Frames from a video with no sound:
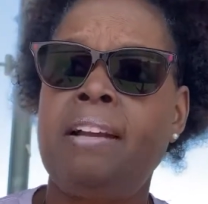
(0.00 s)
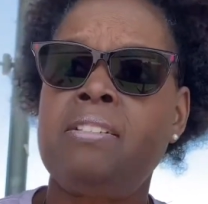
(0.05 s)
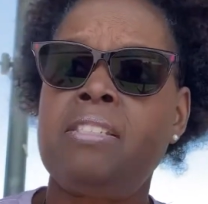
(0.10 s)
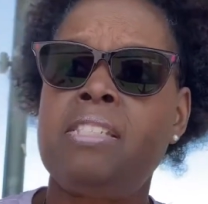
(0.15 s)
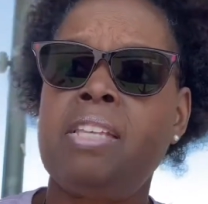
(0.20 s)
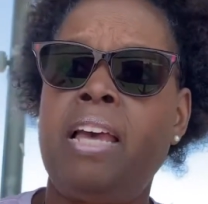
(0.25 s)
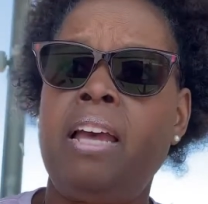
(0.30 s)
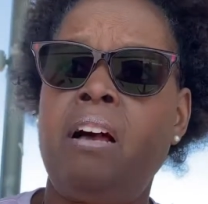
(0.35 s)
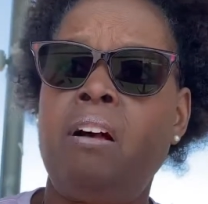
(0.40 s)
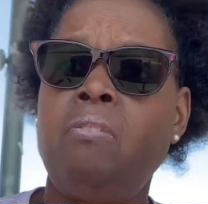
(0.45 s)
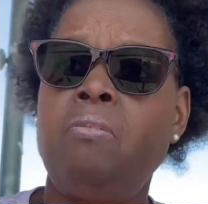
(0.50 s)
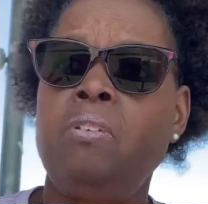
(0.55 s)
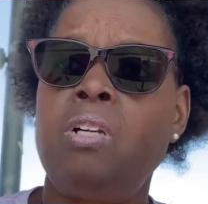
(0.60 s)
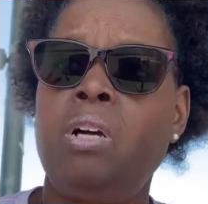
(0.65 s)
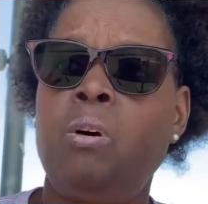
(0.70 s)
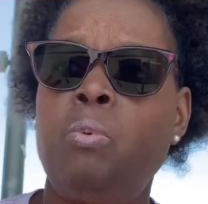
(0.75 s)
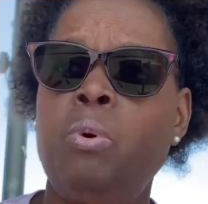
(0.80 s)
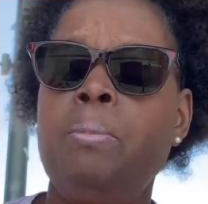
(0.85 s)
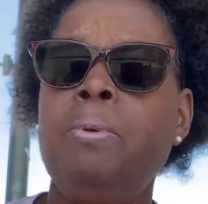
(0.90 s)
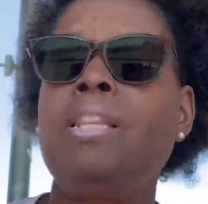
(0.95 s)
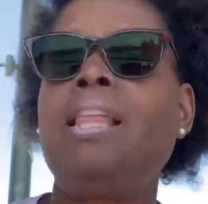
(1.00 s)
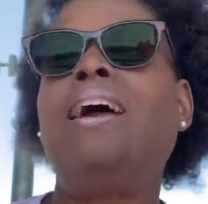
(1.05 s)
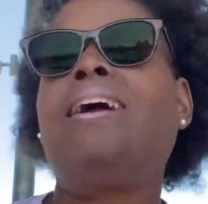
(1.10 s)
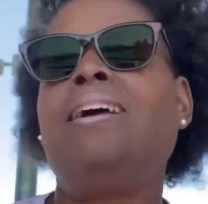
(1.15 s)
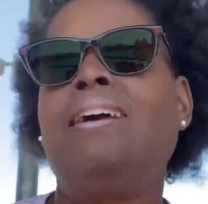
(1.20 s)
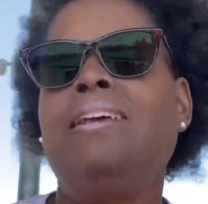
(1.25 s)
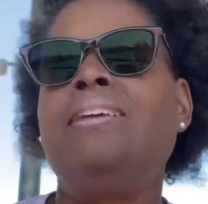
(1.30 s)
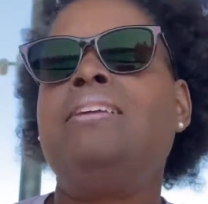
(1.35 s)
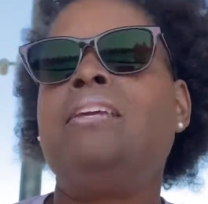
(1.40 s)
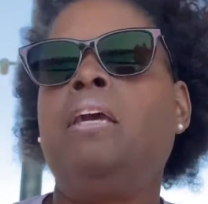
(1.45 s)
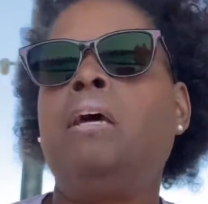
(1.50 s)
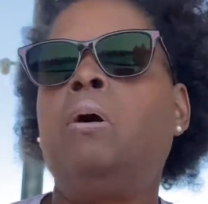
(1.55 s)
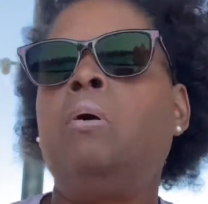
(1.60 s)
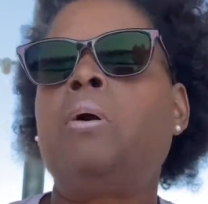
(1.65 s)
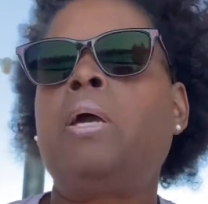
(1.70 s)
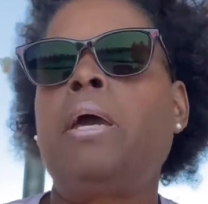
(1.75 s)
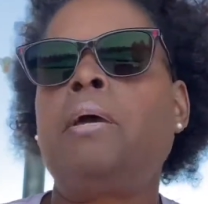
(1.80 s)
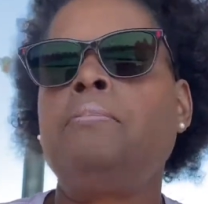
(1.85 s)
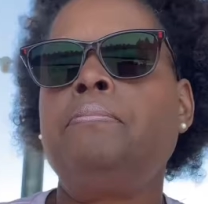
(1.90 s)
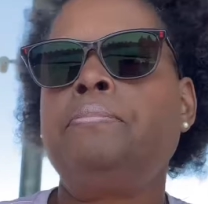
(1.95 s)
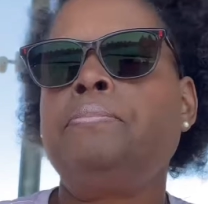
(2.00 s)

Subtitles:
cell, we'll be like, yeah, okay.